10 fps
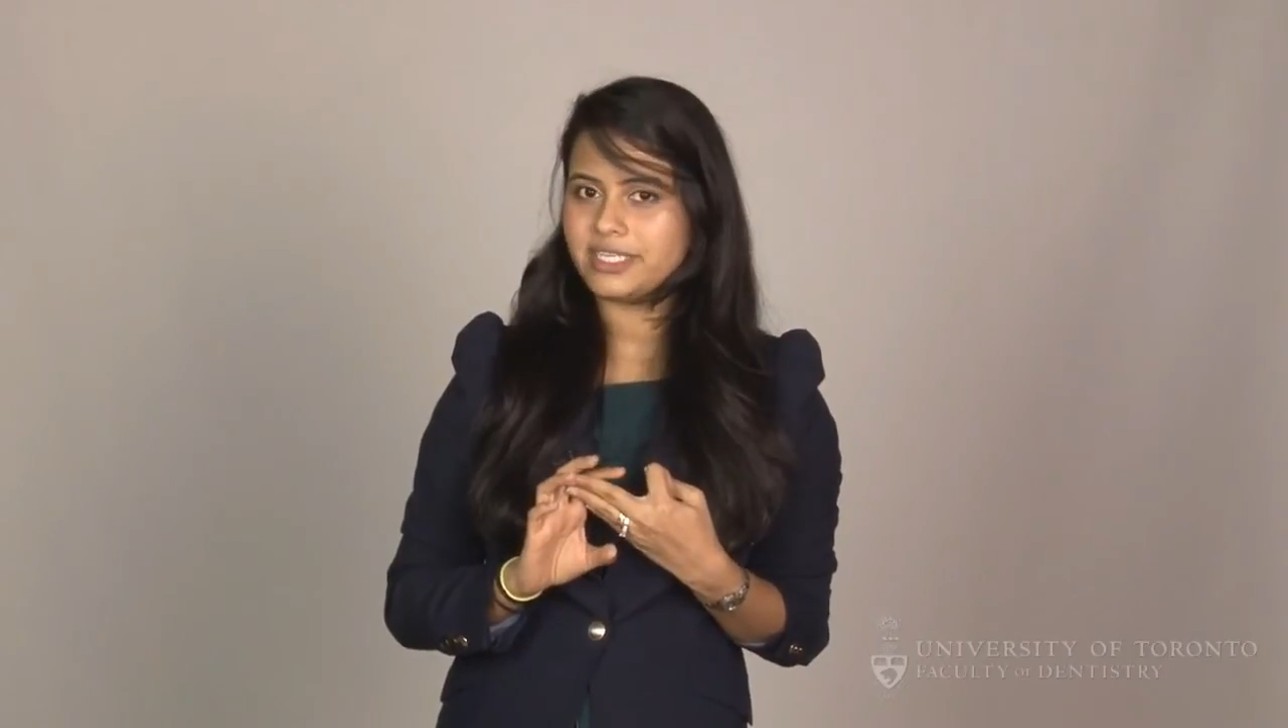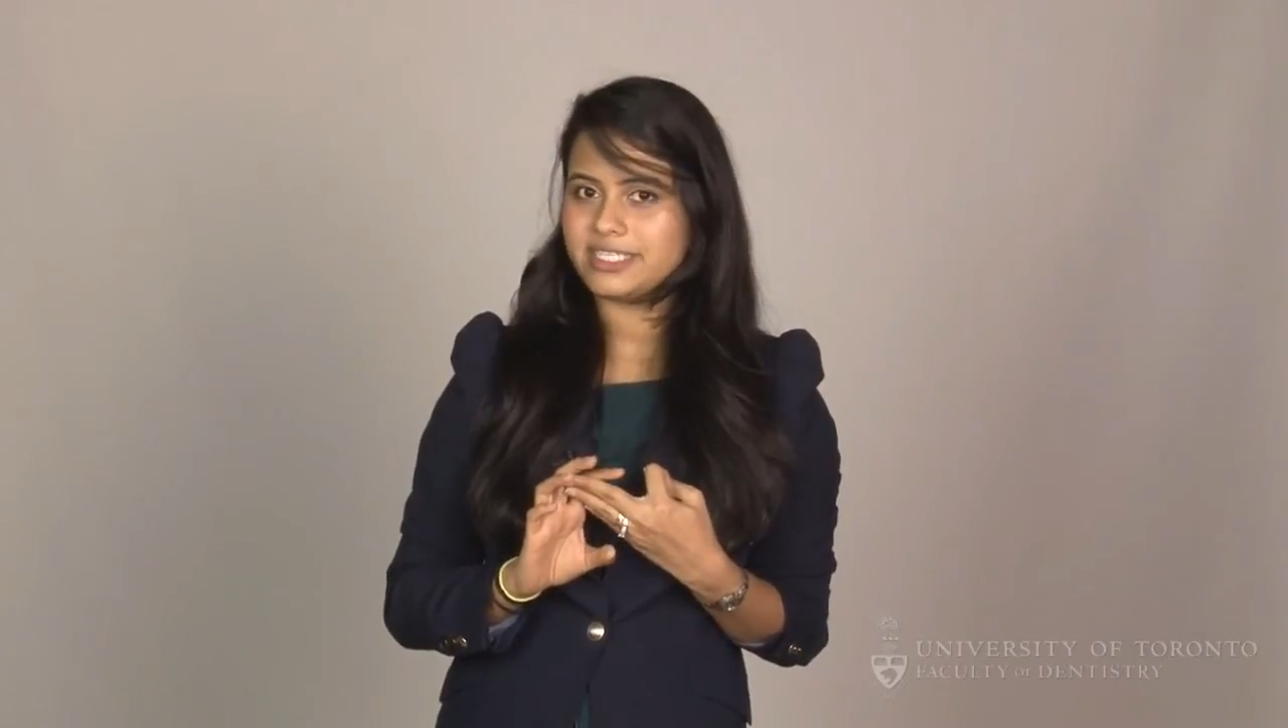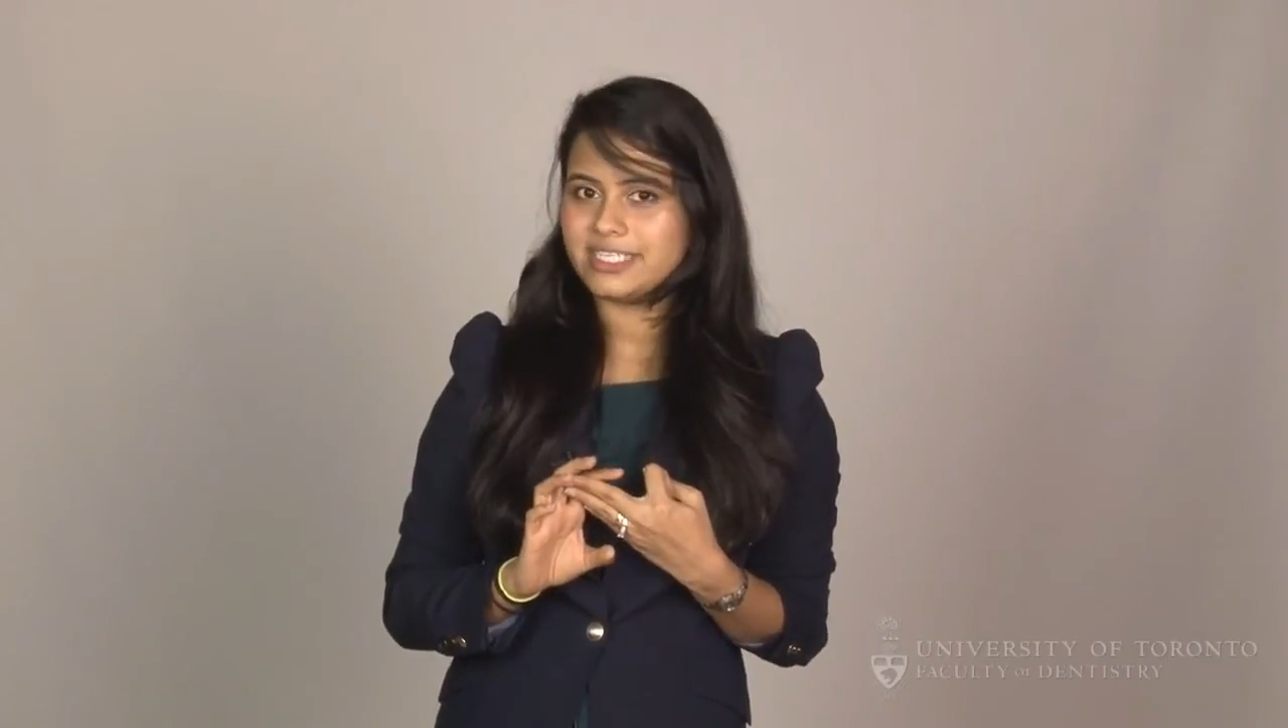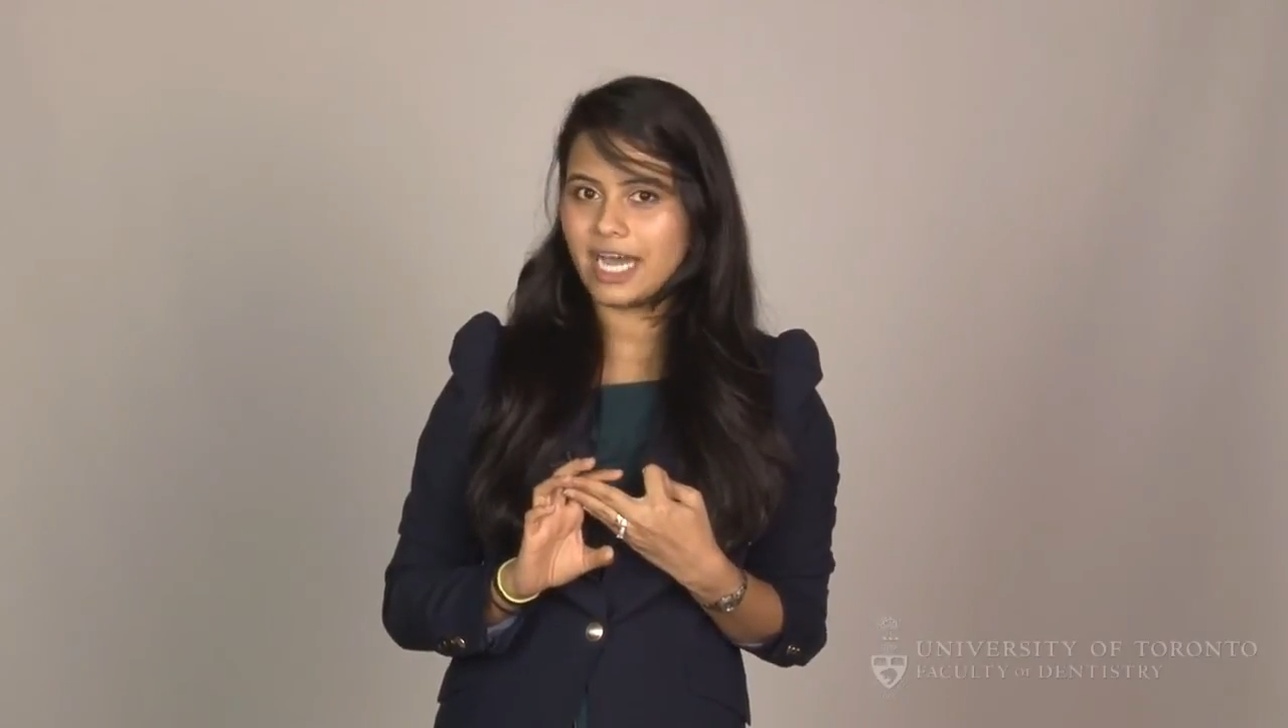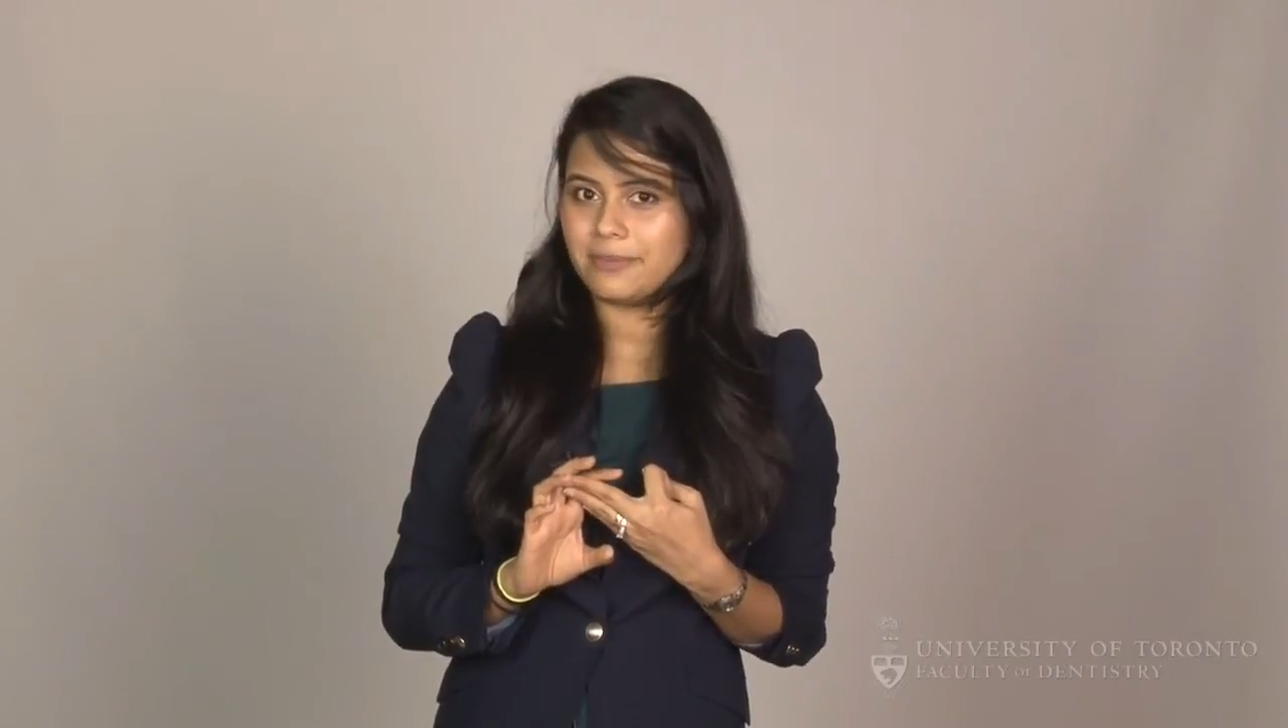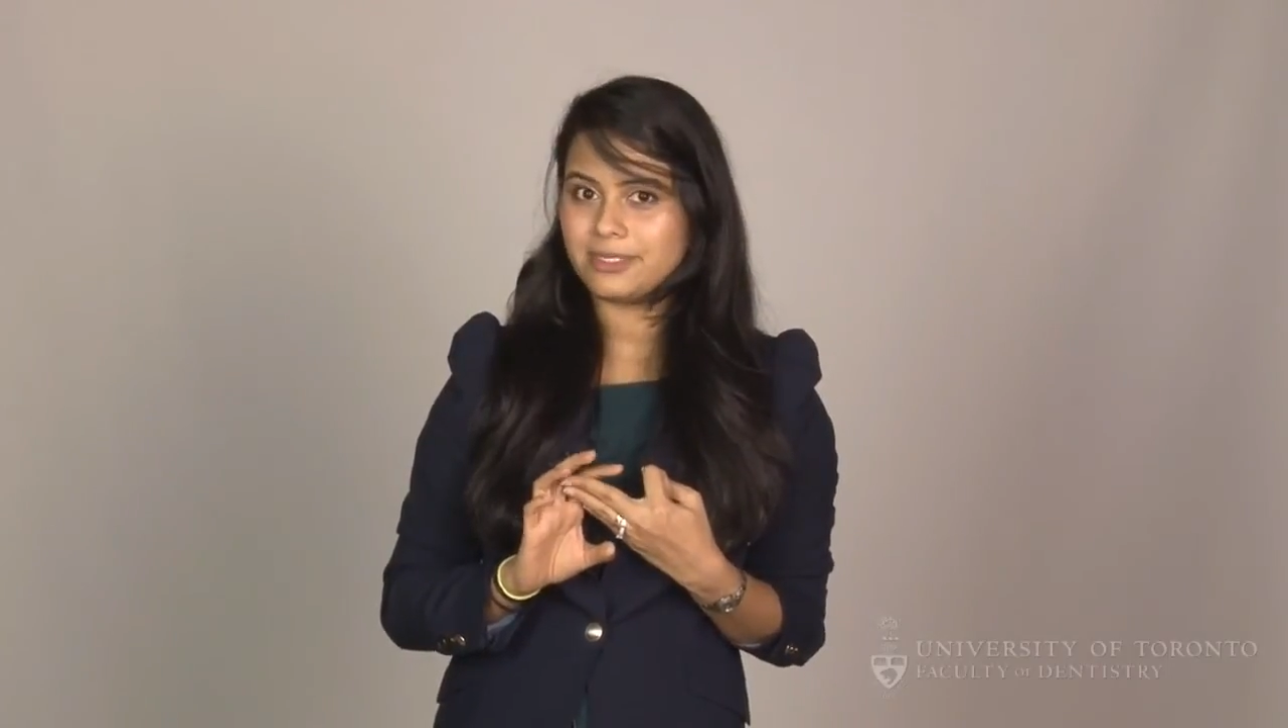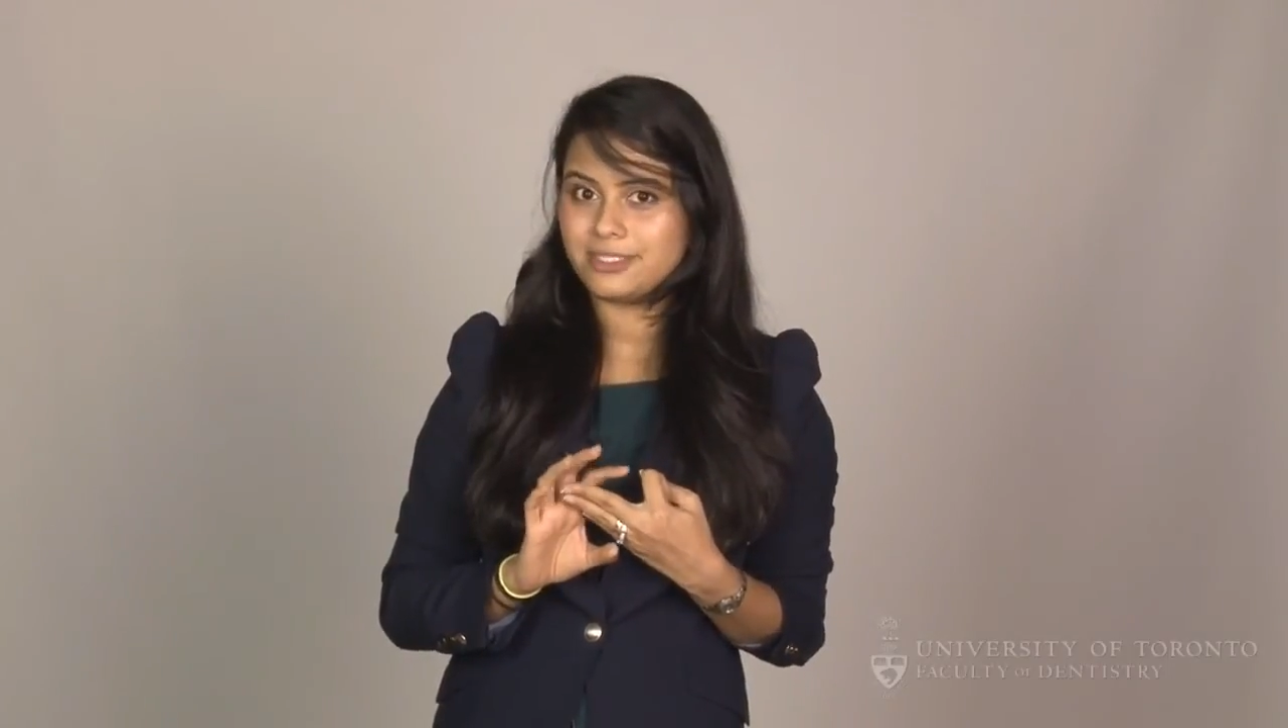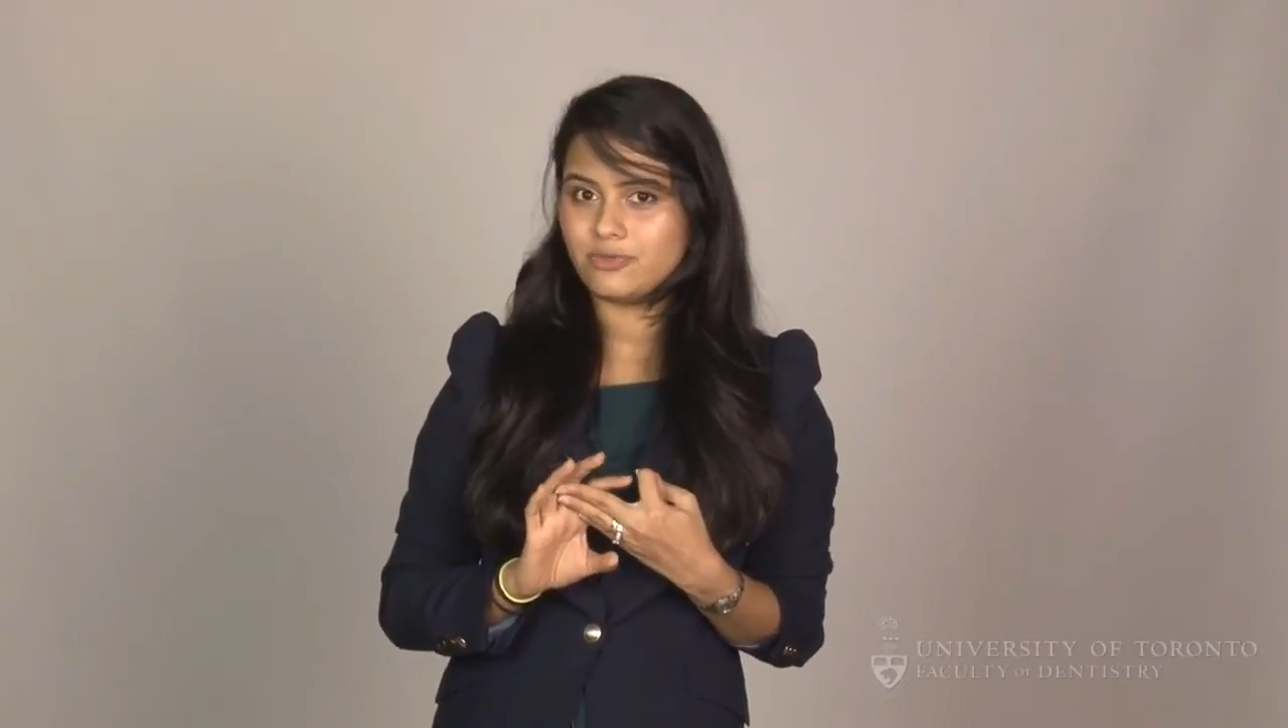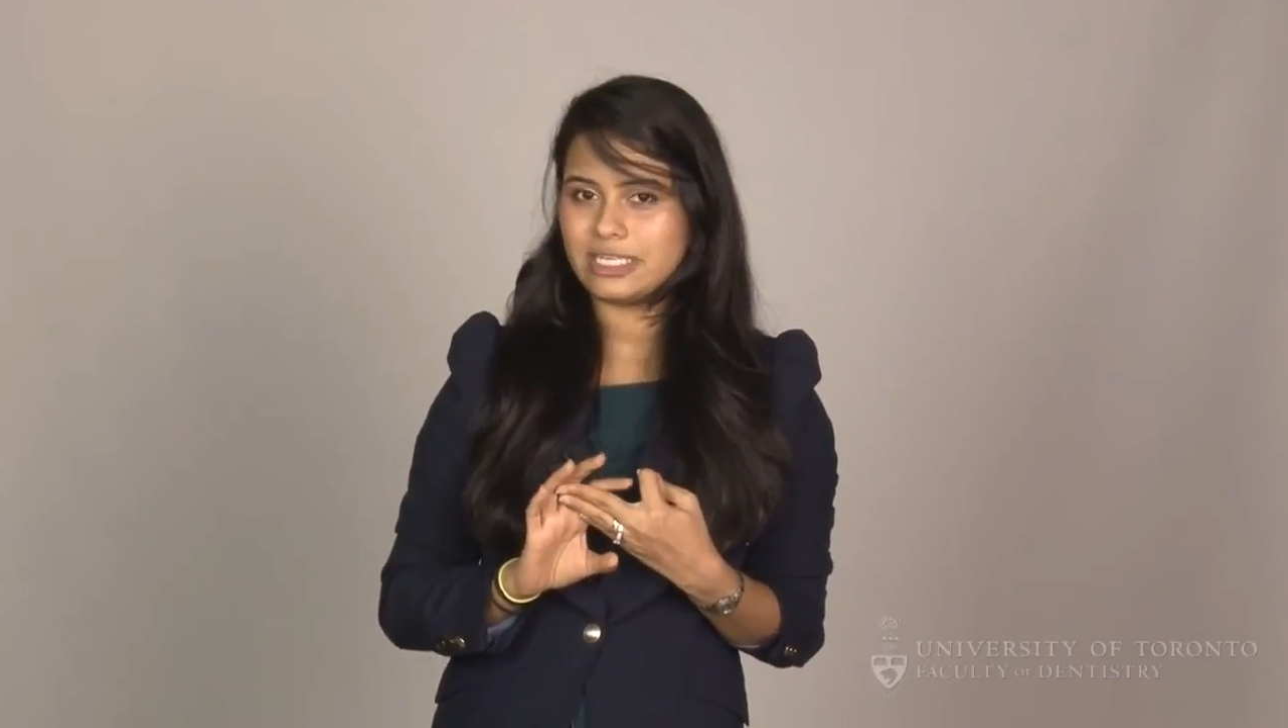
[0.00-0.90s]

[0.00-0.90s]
in time it's